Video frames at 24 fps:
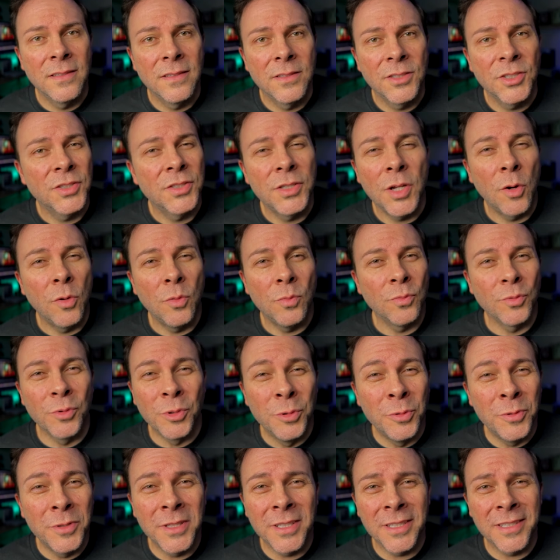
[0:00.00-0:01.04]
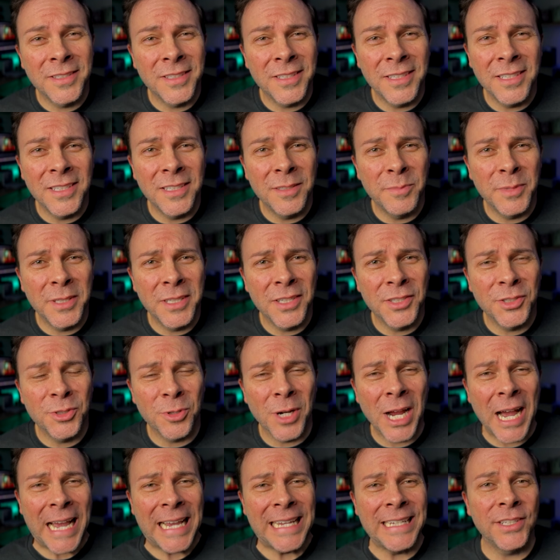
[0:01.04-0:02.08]
Just don't ruin the scene because
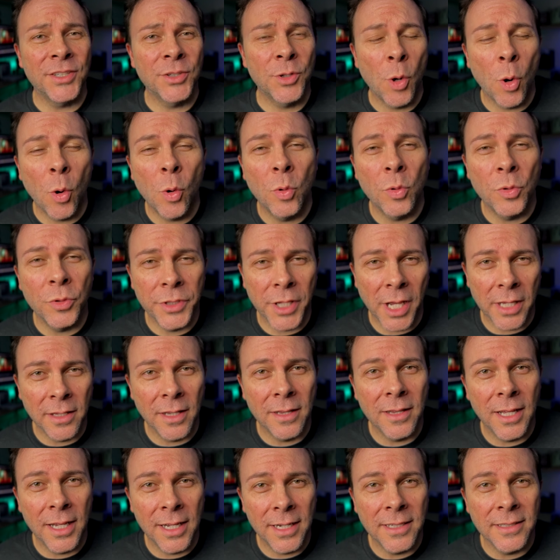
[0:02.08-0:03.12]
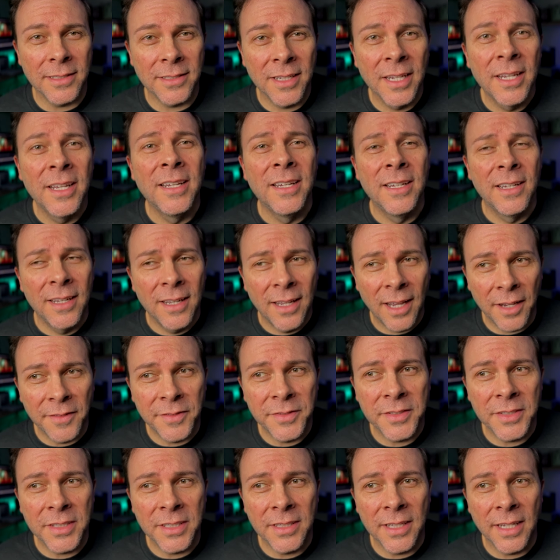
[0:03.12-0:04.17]
you're ice cold on the lines. I've
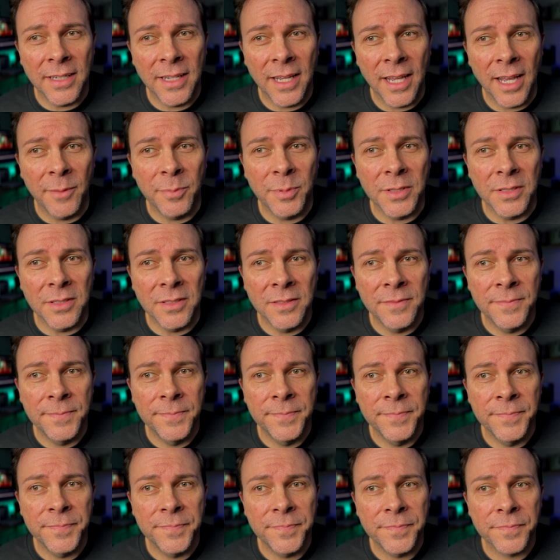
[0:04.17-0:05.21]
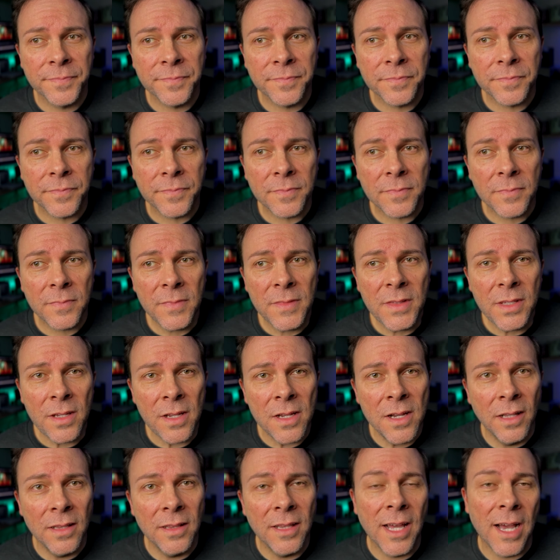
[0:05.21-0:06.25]
seen that happen
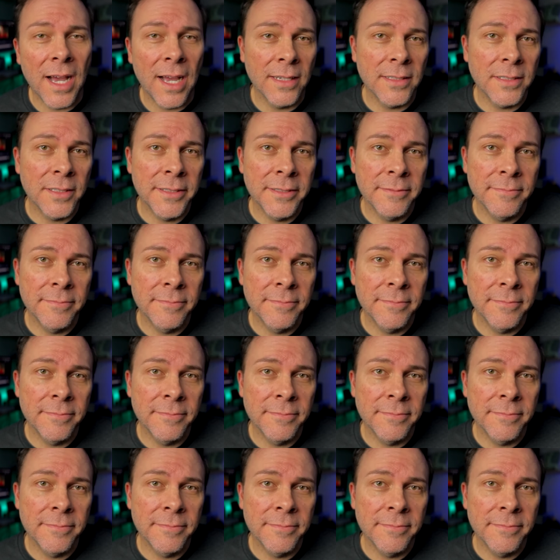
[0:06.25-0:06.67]
a lot.